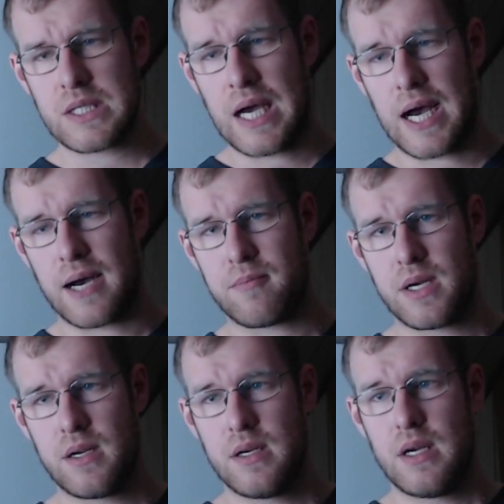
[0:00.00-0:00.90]
Um,
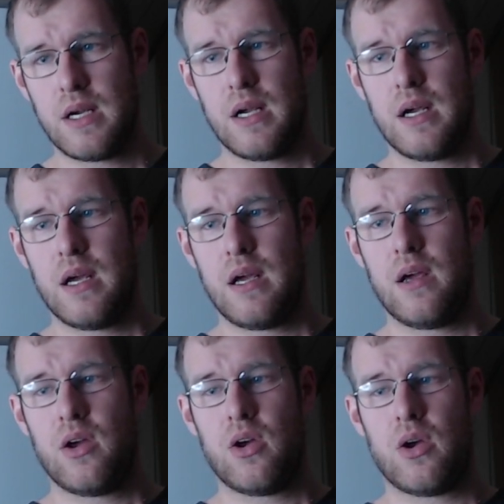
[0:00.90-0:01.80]

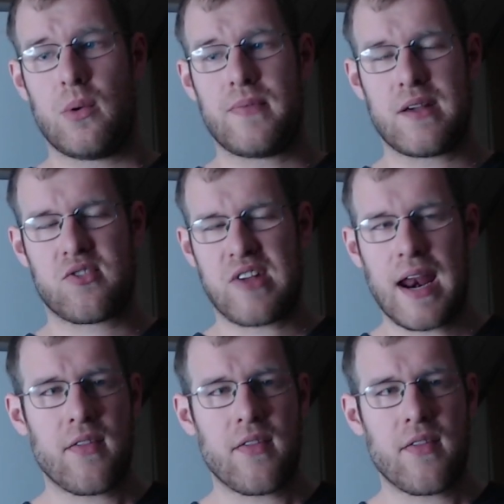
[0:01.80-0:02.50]
they said